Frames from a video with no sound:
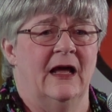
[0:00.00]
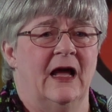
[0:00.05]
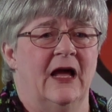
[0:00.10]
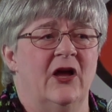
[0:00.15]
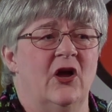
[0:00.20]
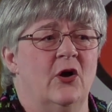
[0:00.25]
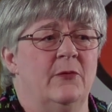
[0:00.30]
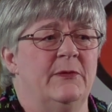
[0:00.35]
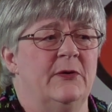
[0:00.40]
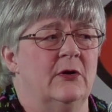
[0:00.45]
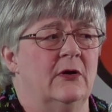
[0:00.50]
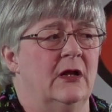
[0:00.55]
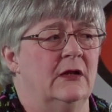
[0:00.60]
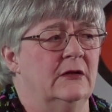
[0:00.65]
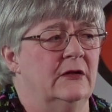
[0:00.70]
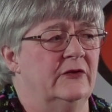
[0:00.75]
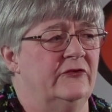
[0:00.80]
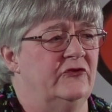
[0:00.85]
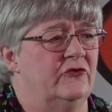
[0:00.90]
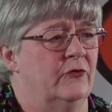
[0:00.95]
I hope you all
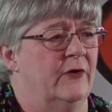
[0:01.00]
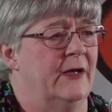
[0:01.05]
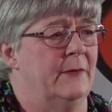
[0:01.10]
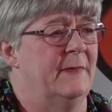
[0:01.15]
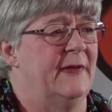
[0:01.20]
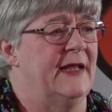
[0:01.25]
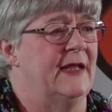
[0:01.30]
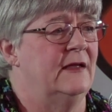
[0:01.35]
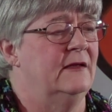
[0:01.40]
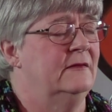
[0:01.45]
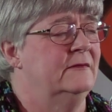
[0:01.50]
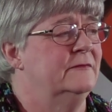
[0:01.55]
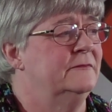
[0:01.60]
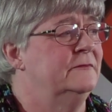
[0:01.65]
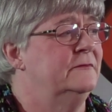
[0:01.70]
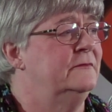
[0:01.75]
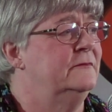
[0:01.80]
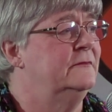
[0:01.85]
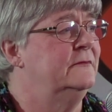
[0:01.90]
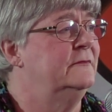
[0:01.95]
will join me.
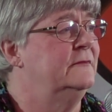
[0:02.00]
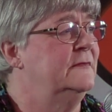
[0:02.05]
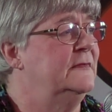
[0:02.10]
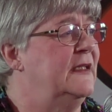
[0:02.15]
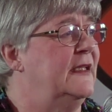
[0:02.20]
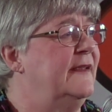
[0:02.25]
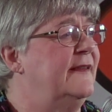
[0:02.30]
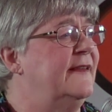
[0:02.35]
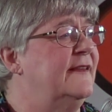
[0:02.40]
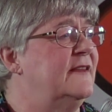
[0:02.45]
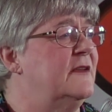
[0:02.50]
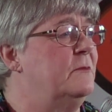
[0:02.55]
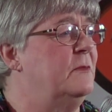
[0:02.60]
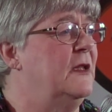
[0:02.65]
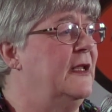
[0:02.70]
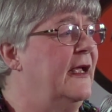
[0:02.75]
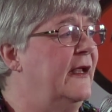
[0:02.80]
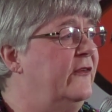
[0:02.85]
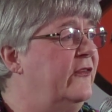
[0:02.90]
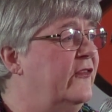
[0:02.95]
This is a
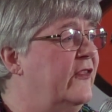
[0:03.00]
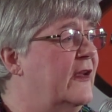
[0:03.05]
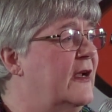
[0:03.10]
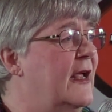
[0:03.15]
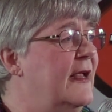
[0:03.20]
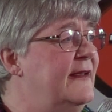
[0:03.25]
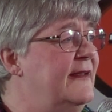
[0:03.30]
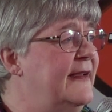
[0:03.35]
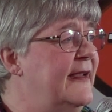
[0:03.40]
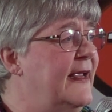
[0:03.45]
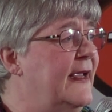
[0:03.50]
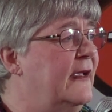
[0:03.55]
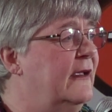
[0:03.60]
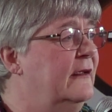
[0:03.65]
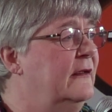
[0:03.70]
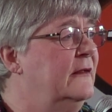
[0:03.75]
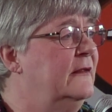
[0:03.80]
pledge that I take.